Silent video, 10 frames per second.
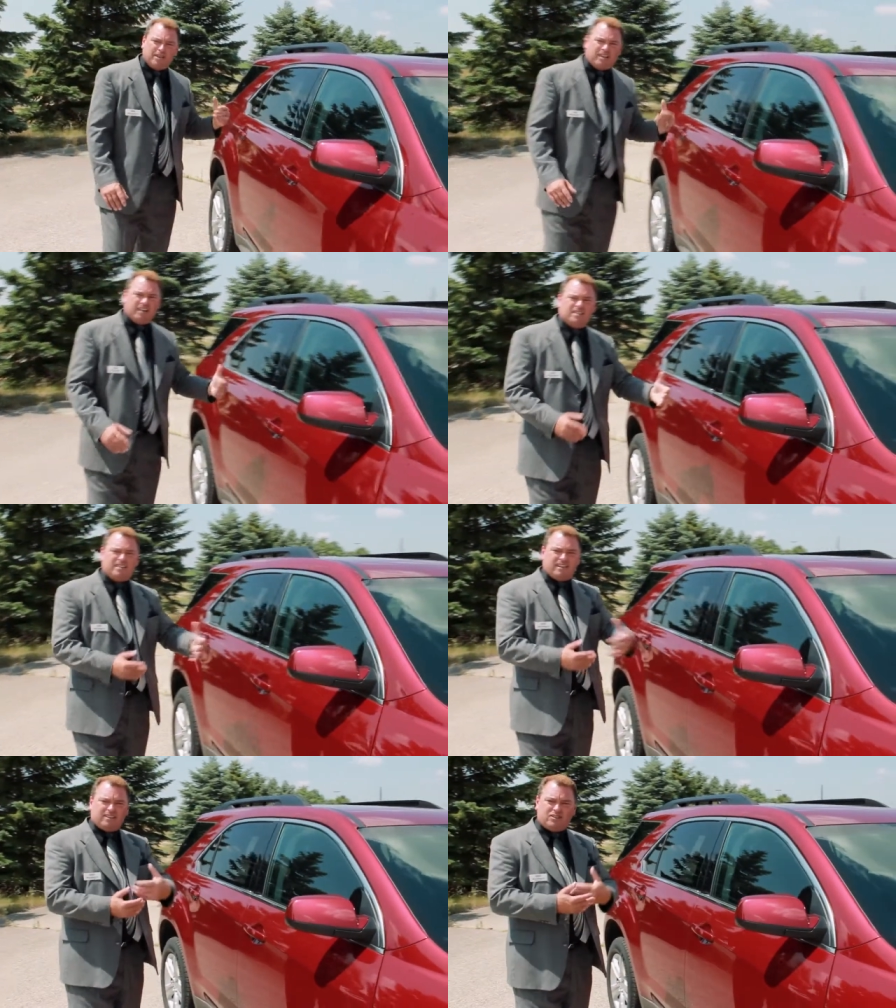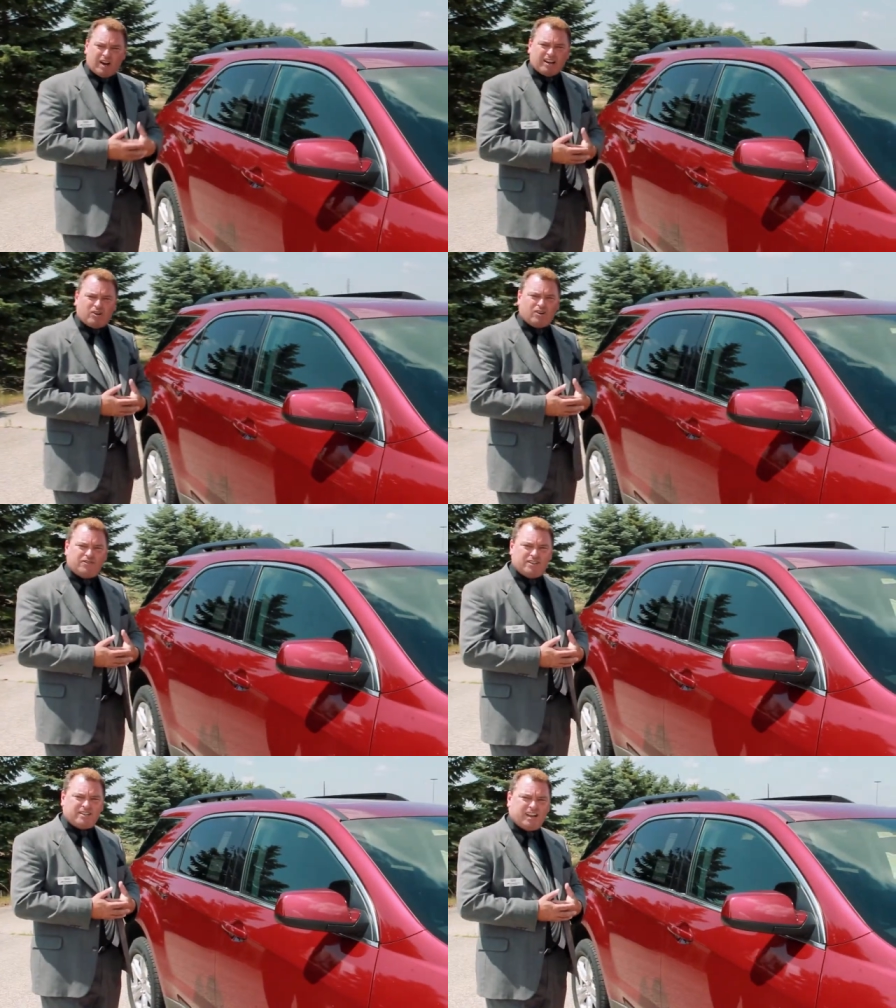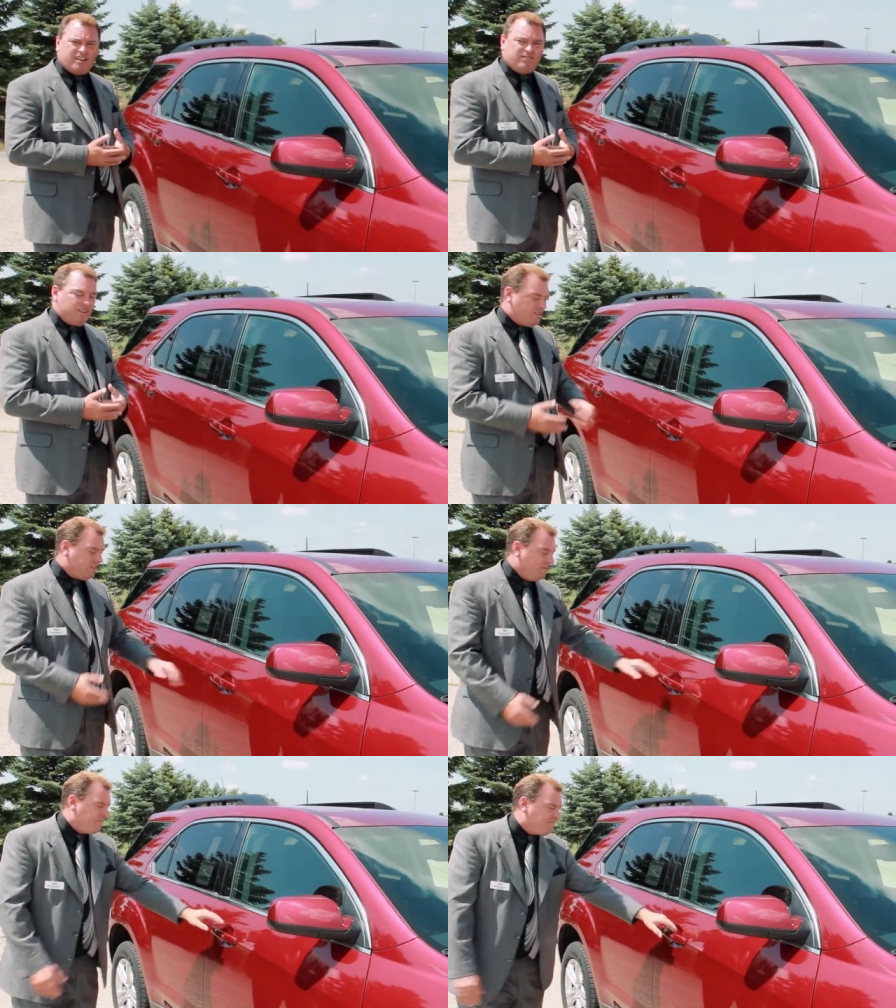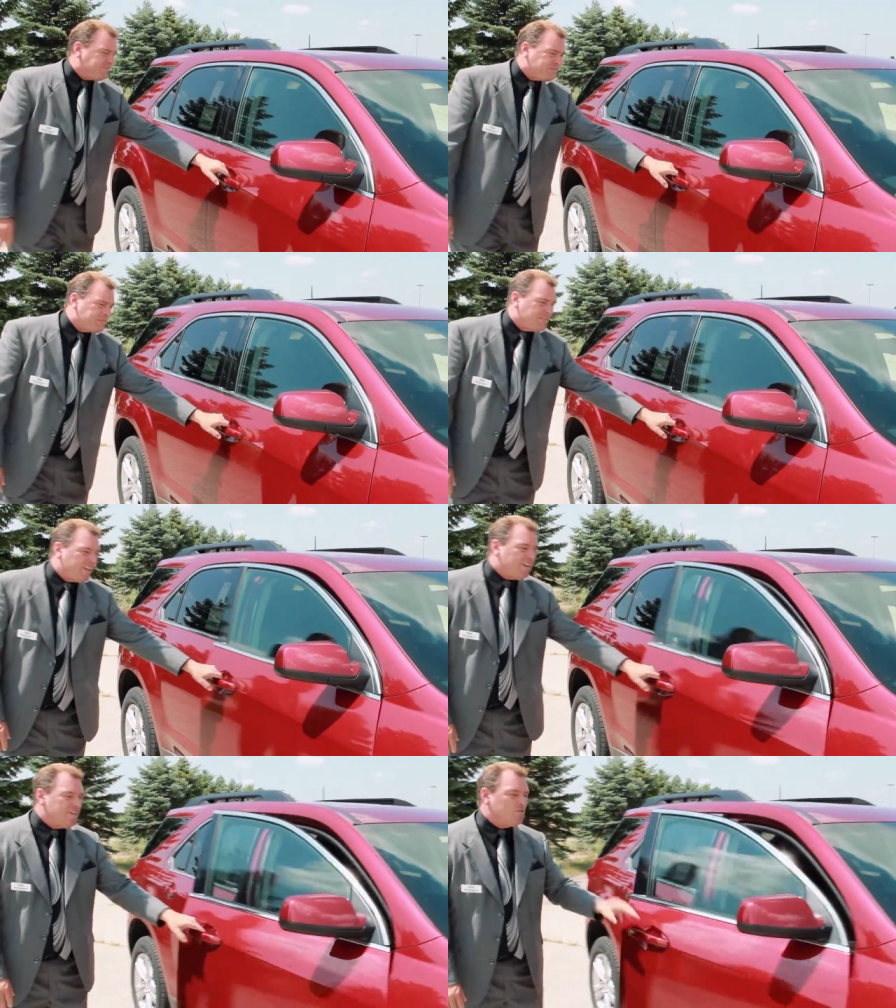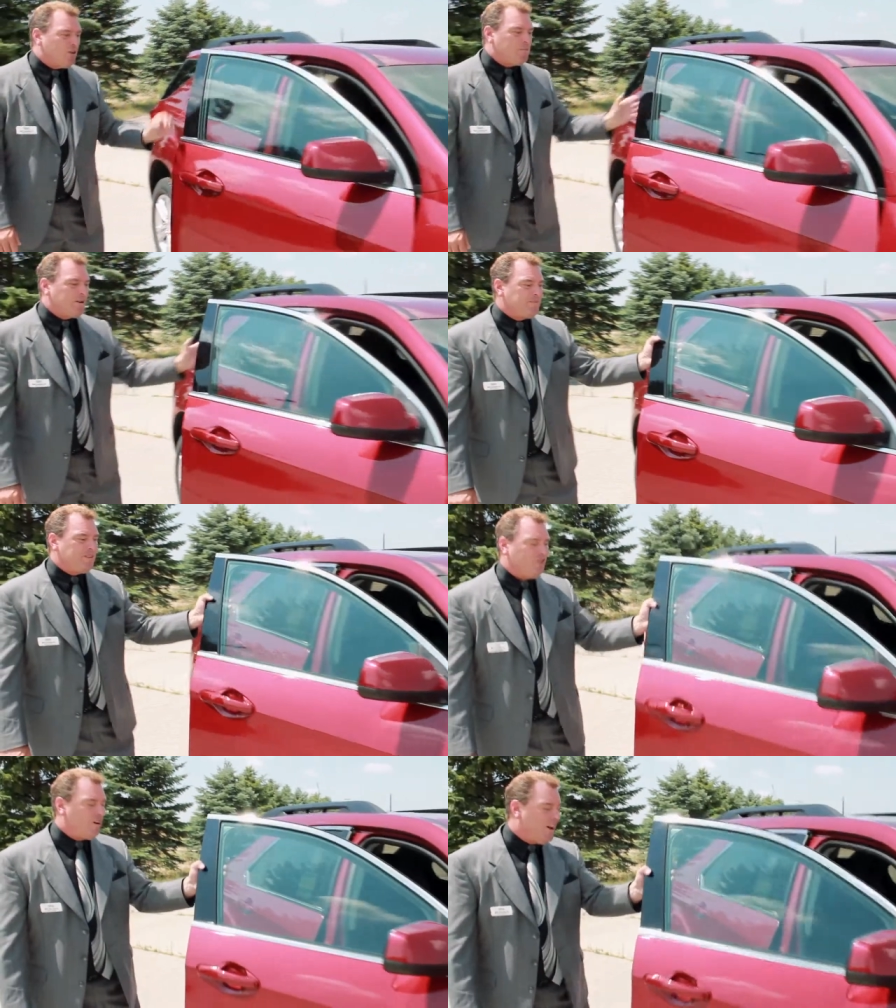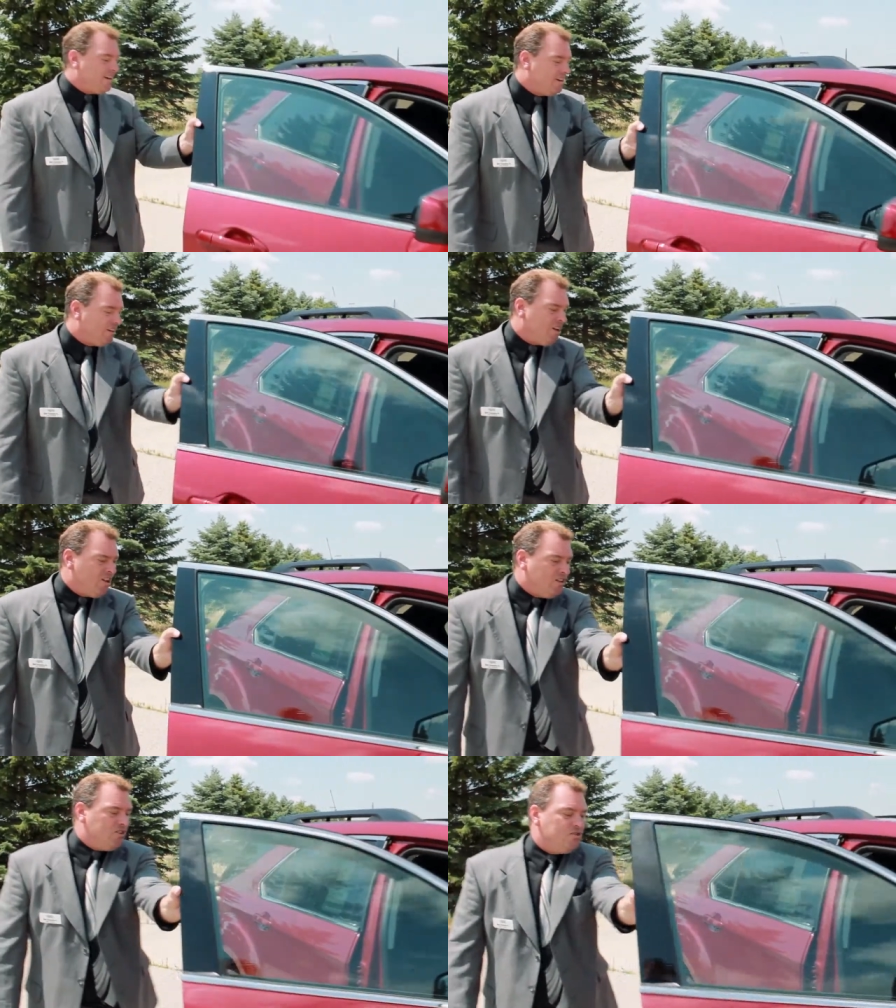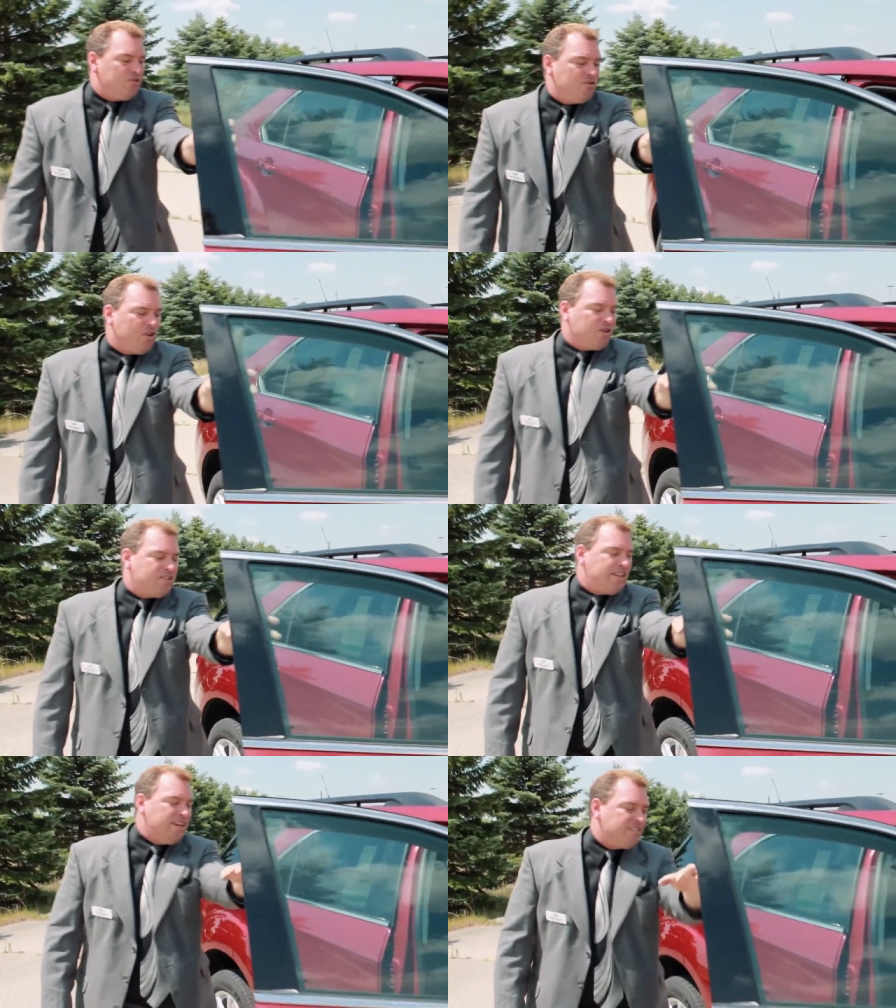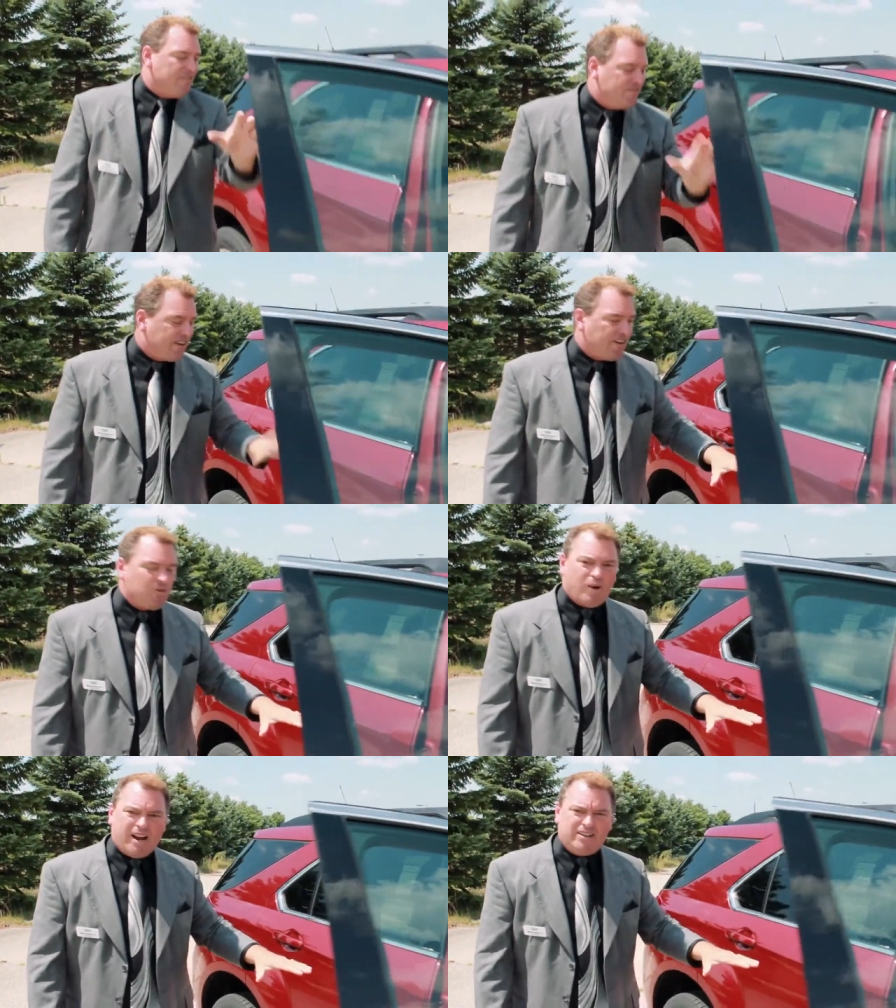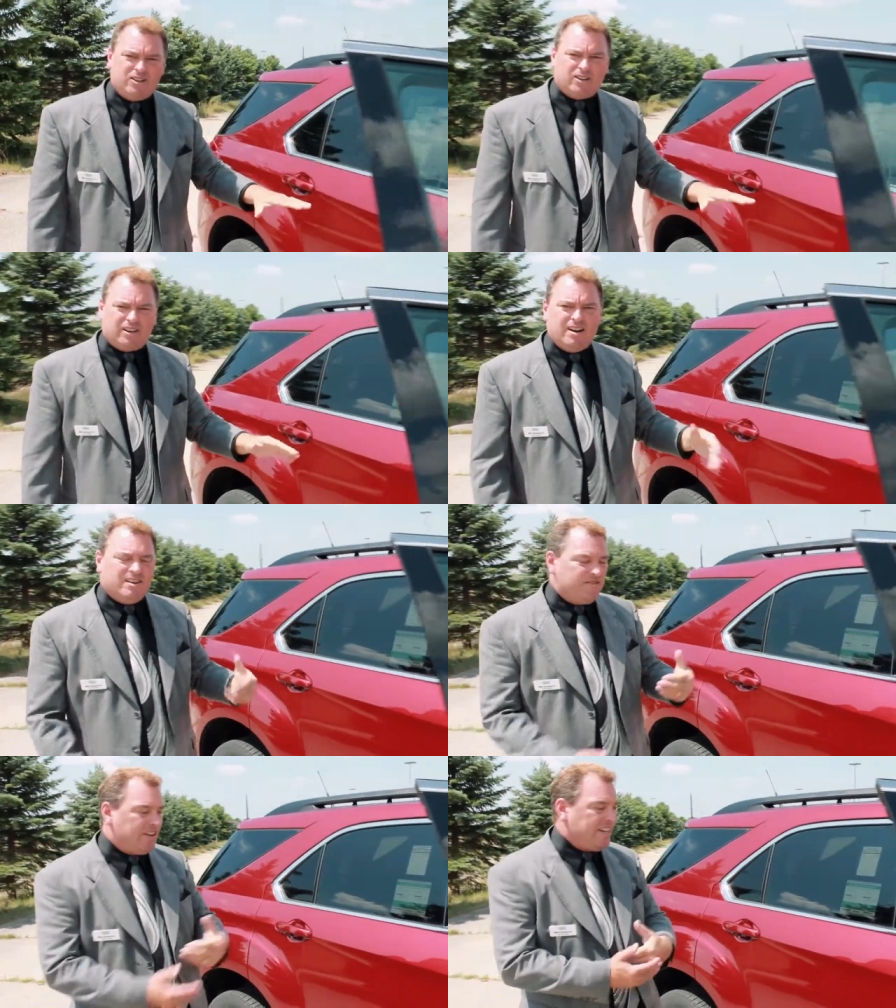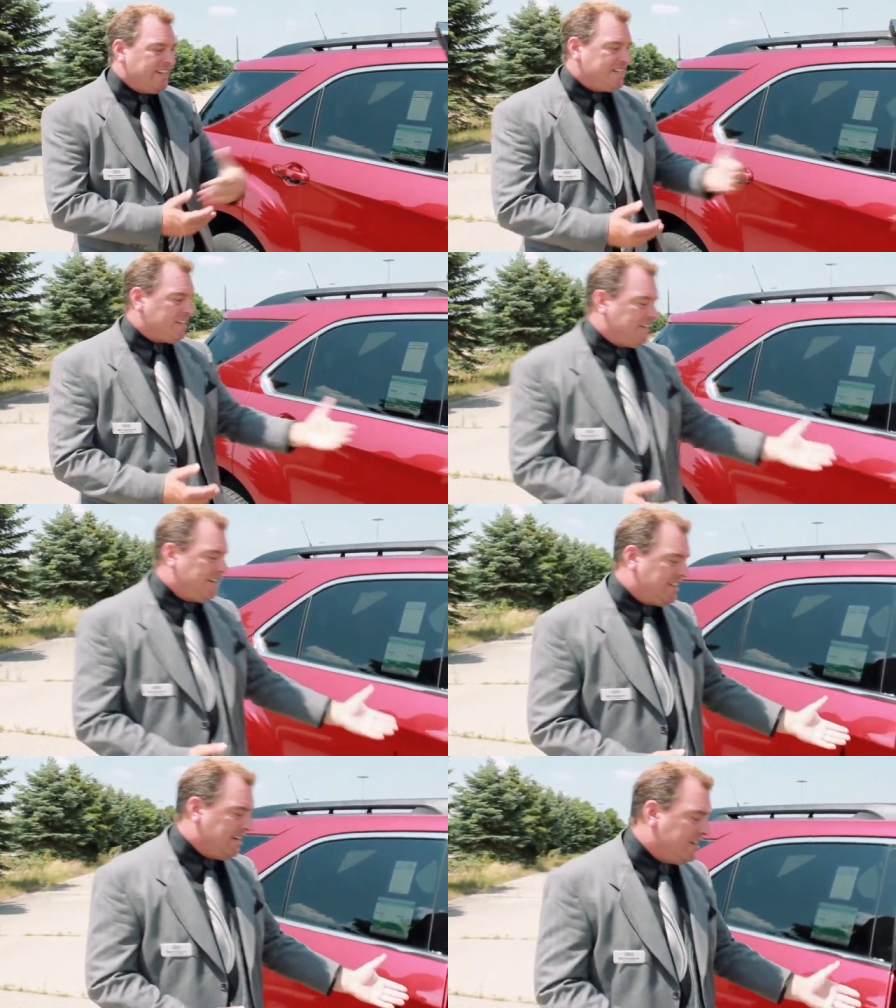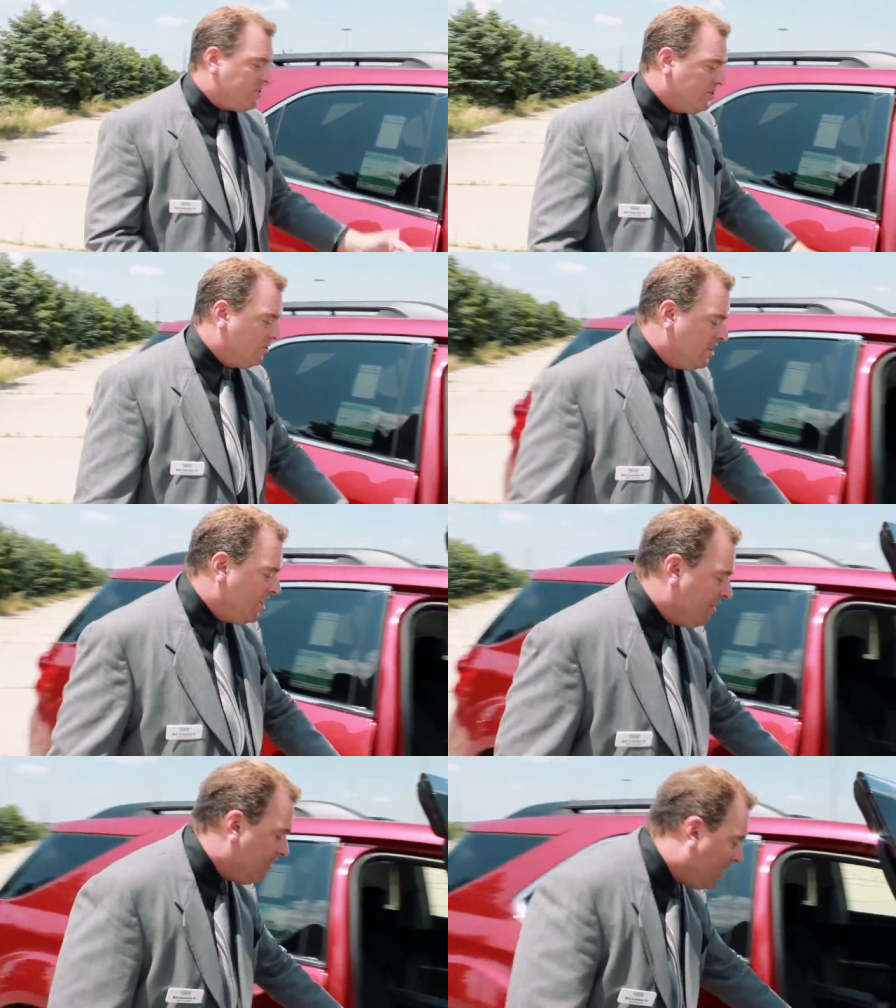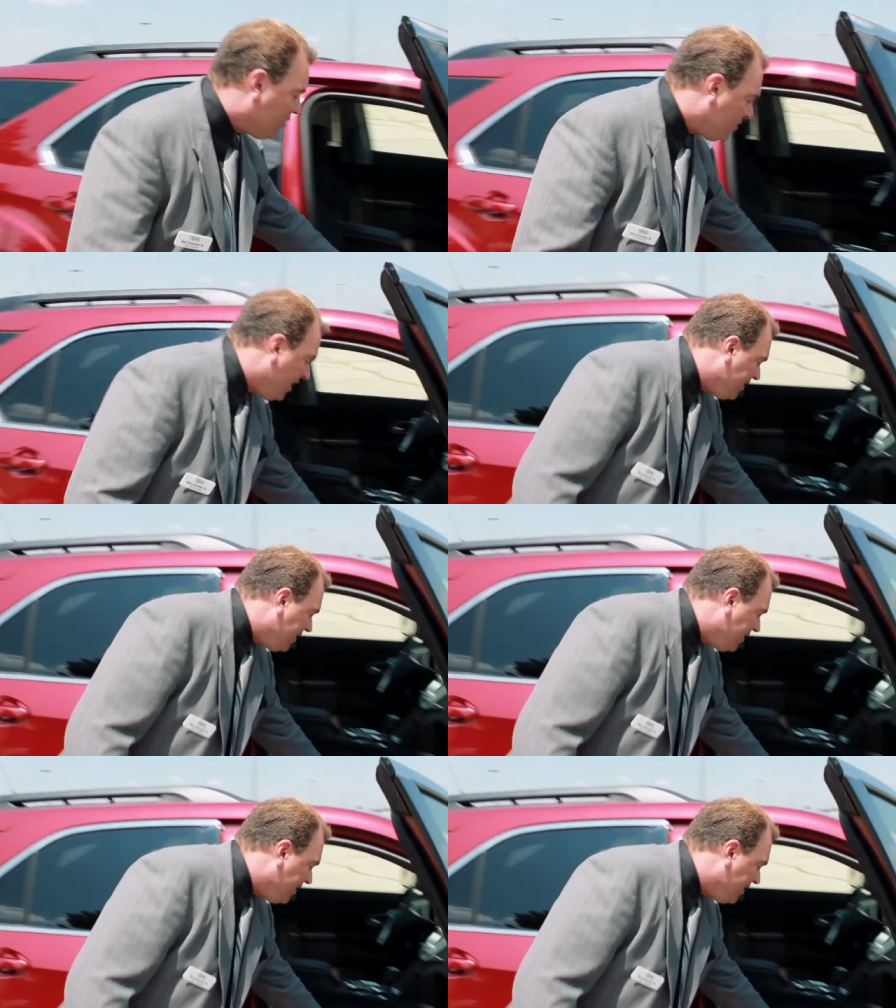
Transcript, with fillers: because it's drag coefficient on the vehicle as we open up the door on here, you do notice that is a very wide door, very easily to get into. They've also